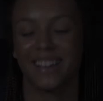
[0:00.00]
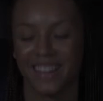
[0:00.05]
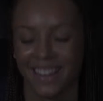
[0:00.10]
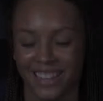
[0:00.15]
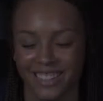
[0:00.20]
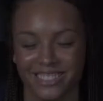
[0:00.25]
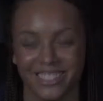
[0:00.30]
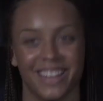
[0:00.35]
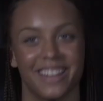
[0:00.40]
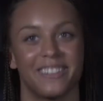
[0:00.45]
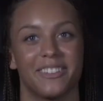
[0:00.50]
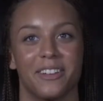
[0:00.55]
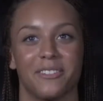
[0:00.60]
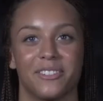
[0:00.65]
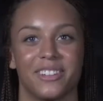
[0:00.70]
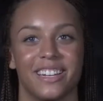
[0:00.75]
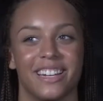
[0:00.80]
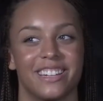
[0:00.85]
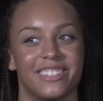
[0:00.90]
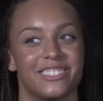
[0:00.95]
gosh, I love
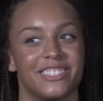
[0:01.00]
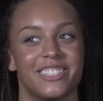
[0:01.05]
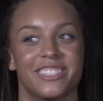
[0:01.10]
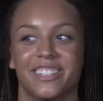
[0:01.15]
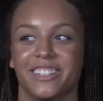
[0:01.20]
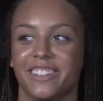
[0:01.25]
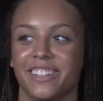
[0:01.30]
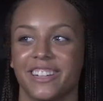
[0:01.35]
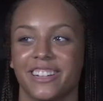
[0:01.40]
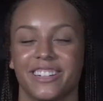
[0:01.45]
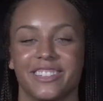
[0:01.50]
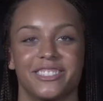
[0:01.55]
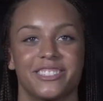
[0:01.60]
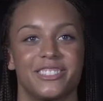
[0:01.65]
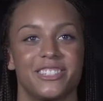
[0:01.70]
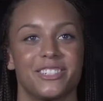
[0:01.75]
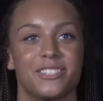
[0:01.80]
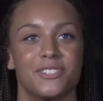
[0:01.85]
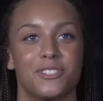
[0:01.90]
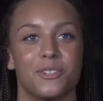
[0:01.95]
Linnea. She's hilarious.
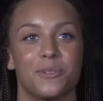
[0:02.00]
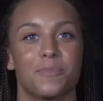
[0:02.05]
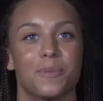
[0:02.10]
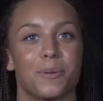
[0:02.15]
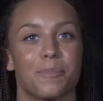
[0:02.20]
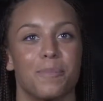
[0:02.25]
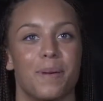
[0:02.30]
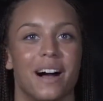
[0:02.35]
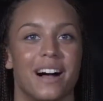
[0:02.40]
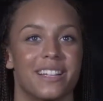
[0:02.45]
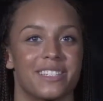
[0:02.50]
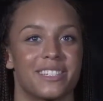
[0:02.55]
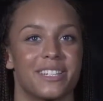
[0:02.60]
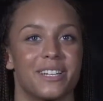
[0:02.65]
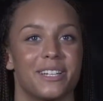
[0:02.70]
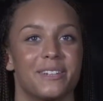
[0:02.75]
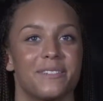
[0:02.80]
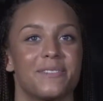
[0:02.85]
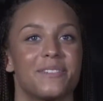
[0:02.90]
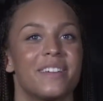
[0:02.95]
She's super
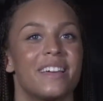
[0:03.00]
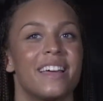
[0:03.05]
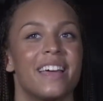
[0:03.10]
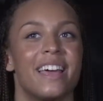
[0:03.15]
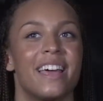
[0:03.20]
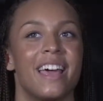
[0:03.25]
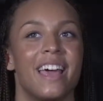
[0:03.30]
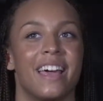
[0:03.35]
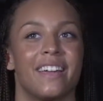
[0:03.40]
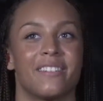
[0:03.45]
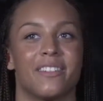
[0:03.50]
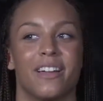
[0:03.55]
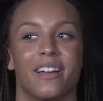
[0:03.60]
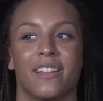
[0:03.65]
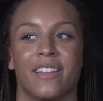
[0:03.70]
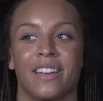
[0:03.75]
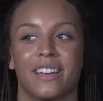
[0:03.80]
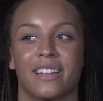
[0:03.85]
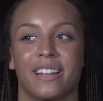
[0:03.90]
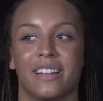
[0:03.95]
positive in
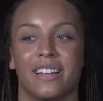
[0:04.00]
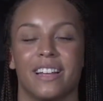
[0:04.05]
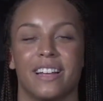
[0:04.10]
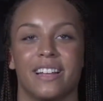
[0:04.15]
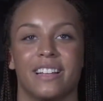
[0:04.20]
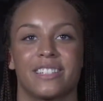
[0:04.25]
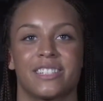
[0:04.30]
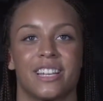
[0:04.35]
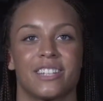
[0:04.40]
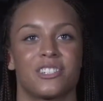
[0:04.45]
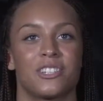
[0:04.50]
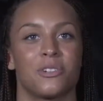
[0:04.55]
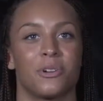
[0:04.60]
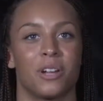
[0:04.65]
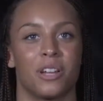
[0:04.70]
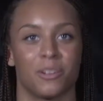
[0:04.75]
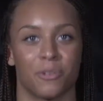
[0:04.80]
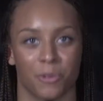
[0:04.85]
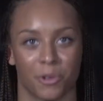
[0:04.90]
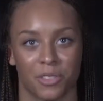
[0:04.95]
like such an
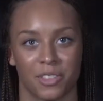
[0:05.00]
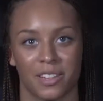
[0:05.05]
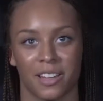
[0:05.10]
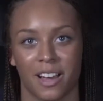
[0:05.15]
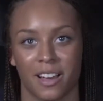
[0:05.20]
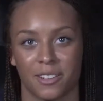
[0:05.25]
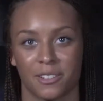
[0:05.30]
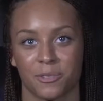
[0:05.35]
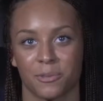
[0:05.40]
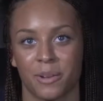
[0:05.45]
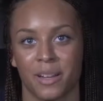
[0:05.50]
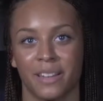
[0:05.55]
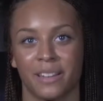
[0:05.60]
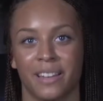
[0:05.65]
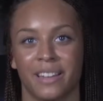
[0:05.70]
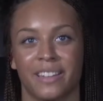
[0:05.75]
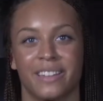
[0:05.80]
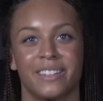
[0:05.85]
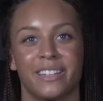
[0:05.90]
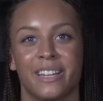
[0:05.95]
unorthodox way,
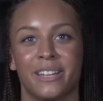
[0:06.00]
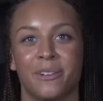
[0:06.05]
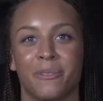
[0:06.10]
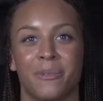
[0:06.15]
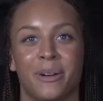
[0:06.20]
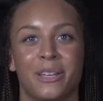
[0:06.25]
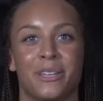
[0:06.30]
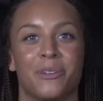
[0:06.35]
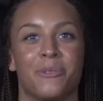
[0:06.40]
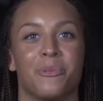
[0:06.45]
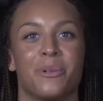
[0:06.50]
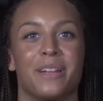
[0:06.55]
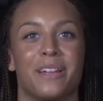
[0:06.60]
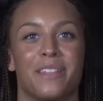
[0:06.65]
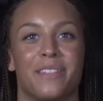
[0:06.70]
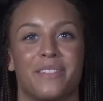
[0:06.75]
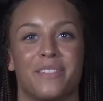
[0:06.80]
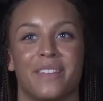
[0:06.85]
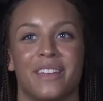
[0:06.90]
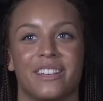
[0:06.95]
like in a way you wouldn't
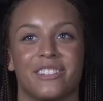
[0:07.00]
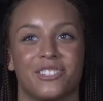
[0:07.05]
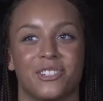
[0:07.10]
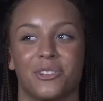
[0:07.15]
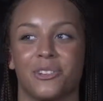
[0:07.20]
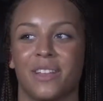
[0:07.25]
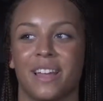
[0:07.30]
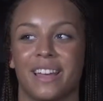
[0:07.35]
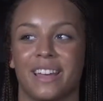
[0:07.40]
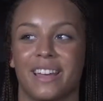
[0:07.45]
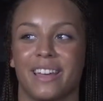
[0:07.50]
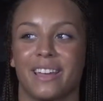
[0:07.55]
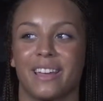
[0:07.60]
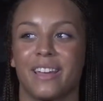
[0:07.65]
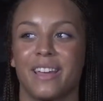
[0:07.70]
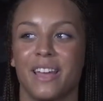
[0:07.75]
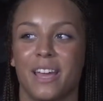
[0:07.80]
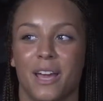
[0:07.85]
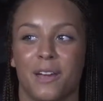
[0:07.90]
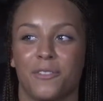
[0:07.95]
think. She'll like,
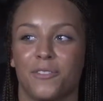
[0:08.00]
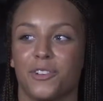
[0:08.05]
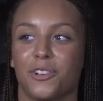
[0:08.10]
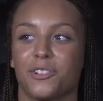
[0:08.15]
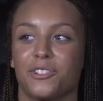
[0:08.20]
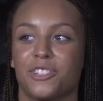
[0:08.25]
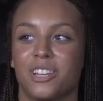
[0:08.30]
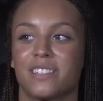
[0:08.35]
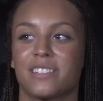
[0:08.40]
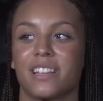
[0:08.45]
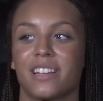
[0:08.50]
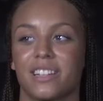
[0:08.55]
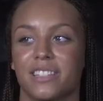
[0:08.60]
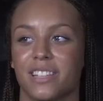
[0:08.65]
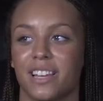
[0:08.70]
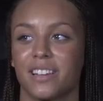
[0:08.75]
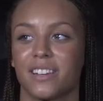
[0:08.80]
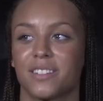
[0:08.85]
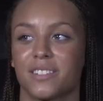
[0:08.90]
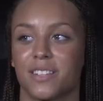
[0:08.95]
if you, she has like a
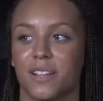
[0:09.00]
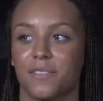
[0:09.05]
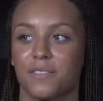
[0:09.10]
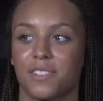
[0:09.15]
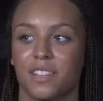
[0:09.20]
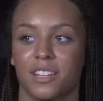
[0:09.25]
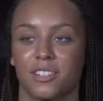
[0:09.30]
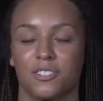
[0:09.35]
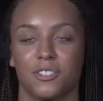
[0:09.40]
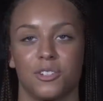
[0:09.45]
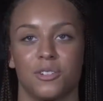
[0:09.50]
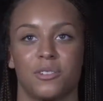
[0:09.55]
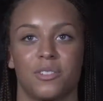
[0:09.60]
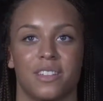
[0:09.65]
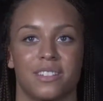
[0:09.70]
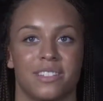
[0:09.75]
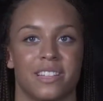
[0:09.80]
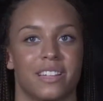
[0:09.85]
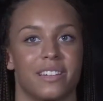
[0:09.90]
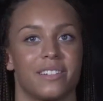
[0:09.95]
ton of stuff to like do
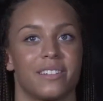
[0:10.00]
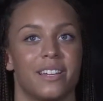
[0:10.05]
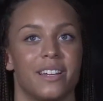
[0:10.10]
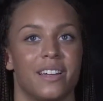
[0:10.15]
that's like